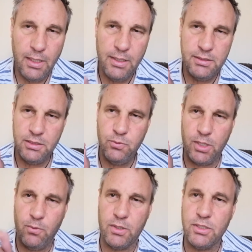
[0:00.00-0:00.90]
And this is
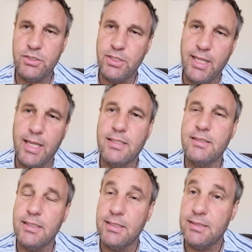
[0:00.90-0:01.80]
what I want us to
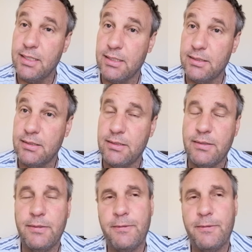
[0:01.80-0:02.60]
get is this.